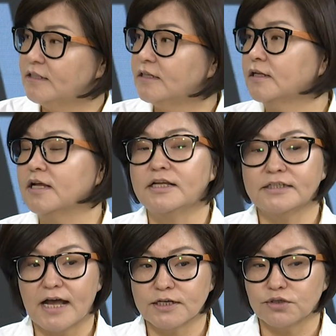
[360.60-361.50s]
and
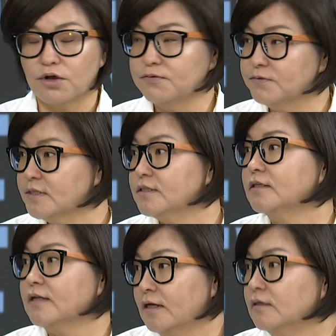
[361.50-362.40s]
tax offices
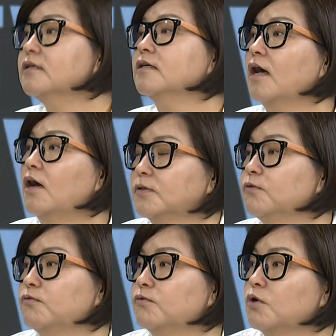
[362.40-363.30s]

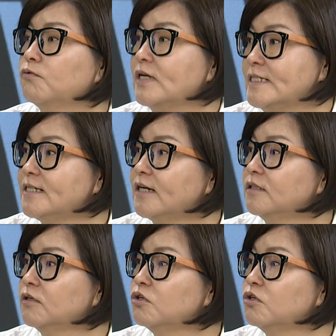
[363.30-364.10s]
from one side.